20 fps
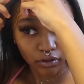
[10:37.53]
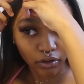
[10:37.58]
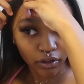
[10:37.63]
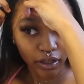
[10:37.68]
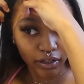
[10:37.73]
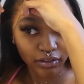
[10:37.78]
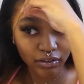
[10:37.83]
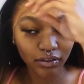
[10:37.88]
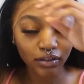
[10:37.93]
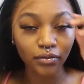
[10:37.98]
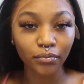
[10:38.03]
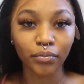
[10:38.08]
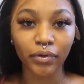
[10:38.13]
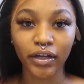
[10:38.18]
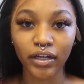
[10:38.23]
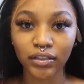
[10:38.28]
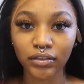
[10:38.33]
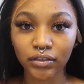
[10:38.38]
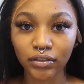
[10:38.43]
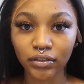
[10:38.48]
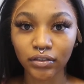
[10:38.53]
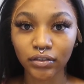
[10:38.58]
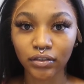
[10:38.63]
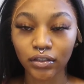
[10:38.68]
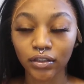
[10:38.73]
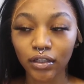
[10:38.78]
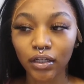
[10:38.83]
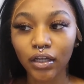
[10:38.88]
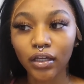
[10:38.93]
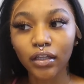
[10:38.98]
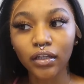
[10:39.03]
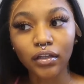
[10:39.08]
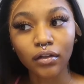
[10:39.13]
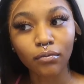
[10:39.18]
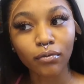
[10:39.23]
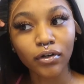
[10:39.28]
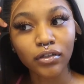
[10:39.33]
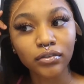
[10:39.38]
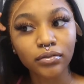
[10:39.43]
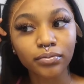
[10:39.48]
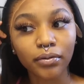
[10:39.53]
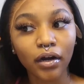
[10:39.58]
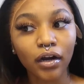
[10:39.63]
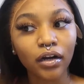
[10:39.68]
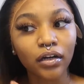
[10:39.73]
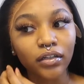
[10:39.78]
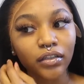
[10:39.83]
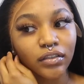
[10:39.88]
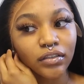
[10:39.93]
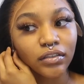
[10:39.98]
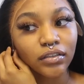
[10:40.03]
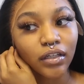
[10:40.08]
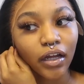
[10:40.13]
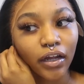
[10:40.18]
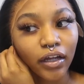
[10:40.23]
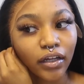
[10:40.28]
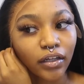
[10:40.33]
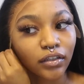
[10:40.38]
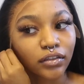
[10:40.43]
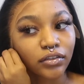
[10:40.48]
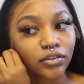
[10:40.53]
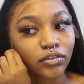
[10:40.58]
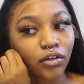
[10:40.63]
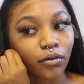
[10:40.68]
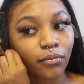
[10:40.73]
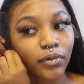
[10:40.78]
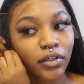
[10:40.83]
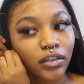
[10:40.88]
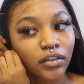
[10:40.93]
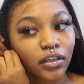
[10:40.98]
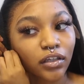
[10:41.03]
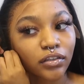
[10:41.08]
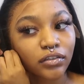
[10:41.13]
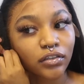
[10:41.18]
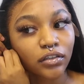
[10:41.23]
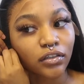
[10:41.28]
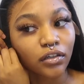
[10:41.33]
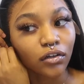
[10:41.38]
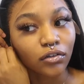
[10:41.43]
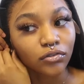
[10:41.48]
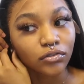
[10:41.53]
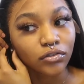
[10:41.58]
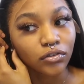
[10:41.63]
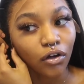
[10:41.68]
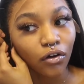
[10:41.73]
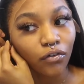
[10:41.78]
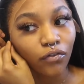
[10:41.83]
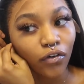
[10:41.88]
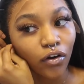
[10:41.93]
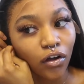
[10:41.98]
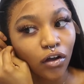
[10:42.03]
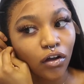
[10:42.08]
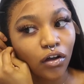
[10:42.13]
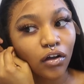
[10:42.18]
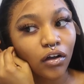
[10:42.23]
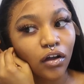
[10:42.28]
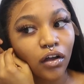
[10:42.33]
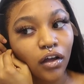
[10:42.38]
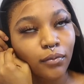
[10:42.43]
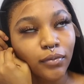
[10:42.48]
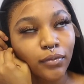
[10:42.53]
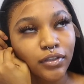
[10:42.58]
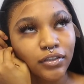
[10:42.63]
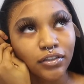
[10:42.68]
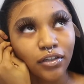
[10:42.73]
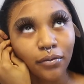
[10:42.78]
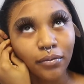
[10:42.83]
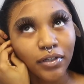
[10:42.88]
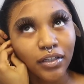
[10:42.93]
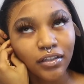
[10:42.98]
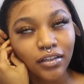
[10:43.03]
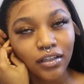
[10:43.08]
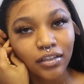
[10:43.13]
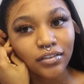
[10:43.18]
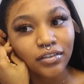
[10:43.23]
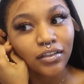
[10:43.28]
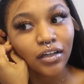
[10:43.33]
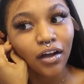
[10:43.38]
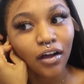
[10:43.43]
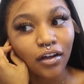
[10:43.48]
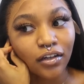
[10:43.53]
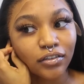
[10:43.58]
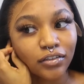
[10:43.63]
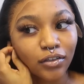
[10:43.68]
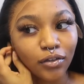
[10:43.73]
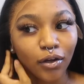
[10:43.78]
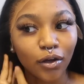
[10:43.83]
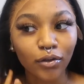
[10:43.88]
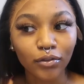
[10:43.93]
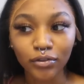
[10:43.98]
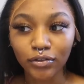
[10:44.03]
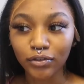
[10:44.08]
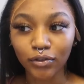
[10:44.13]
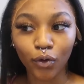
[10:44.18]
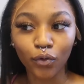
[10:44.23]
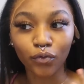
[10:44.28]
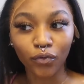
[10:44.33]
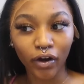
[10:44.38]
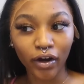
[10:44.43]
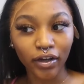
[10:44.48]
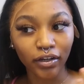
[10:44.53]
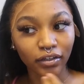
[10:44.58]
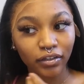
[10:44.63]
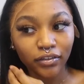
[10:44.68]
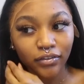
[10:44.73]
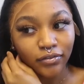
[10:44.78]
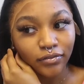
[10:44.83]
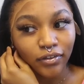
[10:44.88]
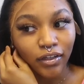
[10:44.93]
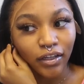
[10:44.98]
That's the best and the worst part, because like, so many things could go so wrong, but so many things could also go so right.